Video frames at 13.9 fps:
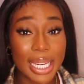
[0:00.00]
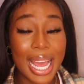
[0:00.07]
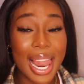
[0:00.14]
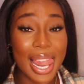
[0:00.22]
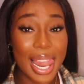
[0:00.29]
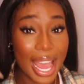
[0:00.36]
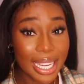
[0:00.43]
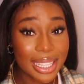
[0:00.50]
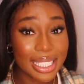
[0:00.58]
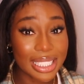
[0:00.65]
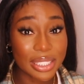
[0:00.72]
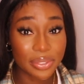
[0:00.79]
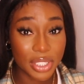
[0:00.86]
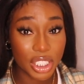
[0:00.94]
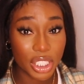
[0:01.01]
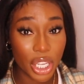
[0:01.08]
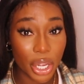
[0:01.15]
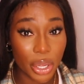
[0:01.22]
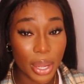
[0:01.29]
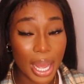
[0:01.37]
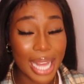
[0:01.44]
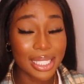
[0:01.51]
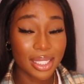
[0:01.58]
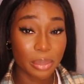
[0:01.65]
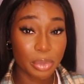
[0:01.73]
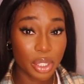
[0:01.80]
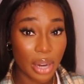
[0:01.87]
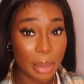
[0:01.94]
like this video and
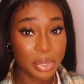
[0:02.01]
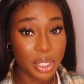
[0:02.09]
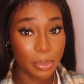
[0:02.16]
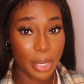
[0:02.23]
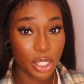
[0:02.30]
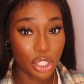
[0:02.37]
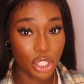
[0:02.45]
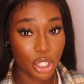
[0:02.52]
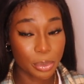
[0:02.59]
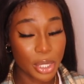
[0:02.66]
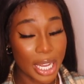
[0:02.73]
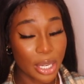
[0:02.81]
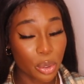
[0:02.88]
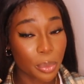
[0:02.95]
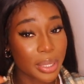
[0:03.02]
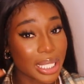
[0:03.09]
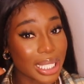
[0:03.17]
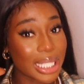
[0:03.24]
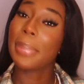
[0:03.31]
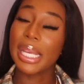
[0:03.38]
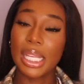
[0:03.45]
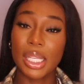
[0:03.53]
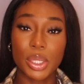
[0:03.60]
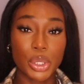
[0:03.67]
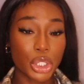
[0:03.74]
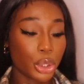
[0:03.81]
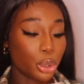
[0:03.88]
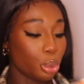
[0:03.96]
subscribe to my YouTube channel, please,
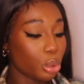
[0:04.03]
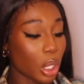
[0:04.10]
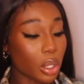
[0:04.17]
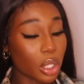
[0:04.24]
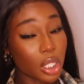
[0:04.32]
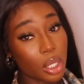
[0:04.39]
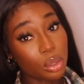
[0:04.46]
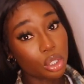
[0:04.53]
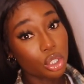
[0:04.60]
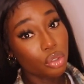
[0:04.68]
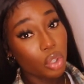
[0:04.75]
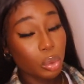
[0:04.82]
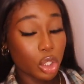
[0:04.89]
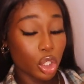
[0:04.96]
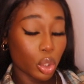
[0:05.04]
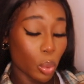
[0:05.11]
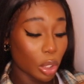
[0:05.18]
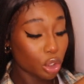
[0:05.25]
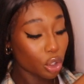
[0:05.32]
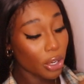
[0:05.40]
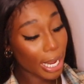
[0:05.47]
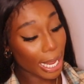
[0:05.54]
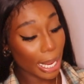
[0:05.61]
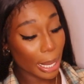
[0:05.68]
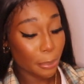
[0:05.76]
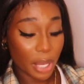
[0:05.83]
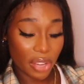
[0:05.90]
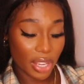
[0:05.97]
because you know your girl's on the road to
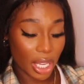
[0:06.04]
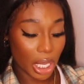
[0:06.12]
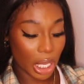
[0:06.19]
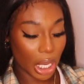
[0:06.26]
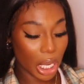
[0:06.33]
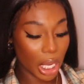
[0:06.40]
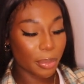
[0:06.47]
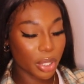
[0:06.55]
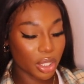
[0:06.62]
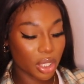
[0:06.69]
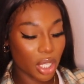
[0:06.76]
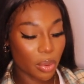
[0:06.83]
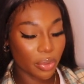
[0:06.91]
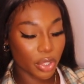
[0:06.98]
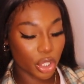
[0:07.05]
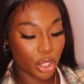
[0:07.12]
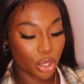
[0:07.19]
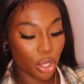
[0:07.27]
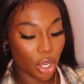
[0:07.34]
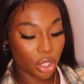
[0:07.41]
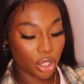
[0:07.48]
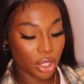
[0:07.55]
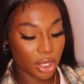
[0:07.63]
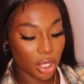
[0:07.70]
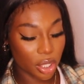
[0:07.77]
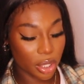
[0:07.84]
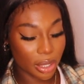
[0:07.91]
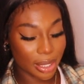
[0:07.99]
200k PD. I'm gonna start with a shot just
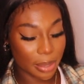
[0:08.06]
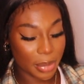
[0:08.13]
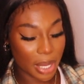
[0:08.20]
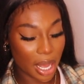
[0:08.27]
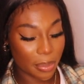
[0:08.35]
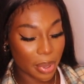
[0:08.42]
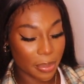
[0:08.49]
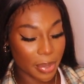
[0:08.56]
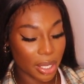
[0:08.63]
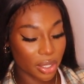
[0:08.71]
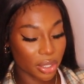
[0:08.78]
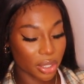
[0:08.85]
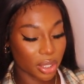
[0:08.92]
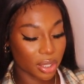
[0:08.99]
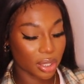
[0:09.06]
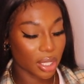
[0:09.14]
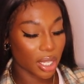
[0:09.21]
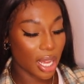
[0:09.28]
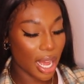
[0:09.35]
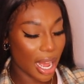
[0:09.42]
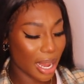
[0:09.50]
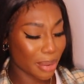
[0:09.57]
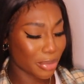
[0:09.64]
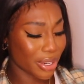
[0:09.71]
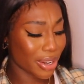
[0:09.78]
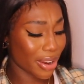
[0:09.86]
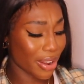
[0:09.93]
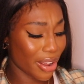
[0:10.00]
to loosen me up a bit because
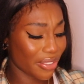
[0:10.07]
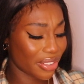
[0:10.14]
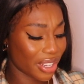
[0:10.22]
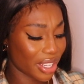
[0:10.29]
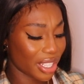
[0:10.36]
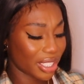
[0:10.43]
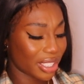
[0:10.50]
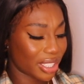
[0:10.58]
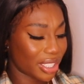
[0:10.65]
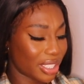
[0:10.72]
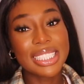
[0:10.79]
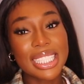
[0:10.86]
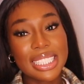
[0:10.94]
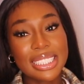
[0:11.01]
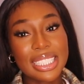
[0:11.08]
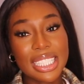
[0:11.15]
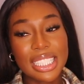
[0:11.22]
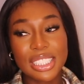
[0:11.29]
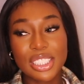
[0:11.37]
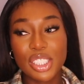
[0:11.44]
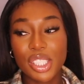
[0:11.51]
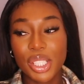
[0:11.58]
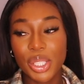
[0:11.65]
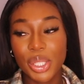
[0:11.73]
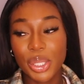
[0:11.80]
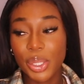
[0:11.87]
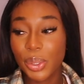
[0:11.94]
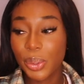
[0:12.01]
I'm nervous. This is
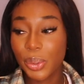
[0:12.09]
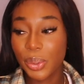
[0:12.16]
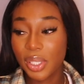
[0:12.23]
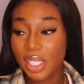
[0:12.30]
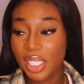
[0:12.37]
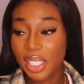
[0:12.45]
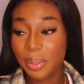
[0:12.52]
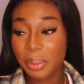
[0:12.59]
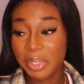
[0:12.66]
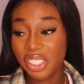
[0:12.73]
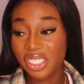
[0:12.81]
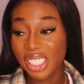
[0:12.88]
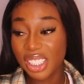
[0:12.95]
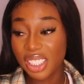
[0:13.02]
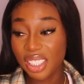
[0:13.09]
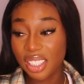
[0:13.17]
to, what we shotting